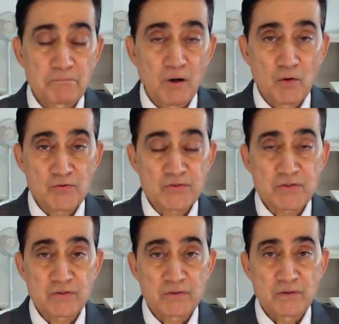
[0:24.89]

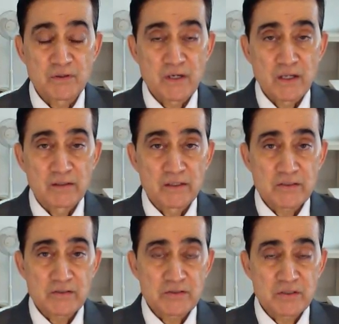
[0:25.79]
post
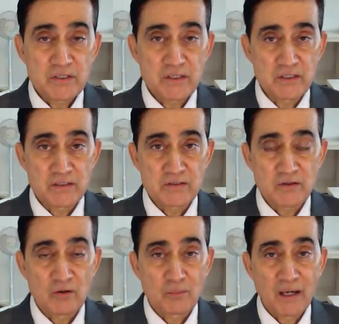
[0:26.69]
this series
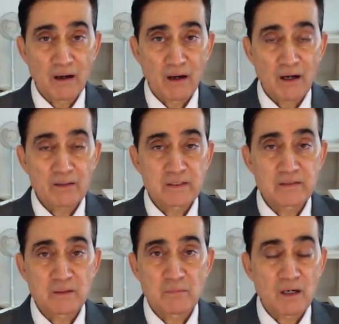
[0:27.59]
on my
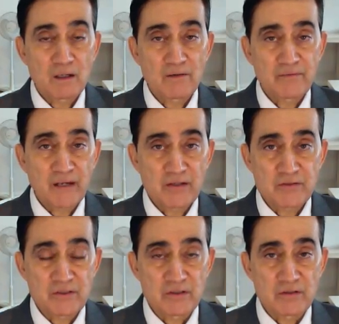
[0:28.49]
oxygen model of
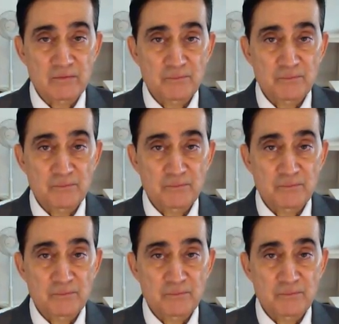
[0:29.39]
cancer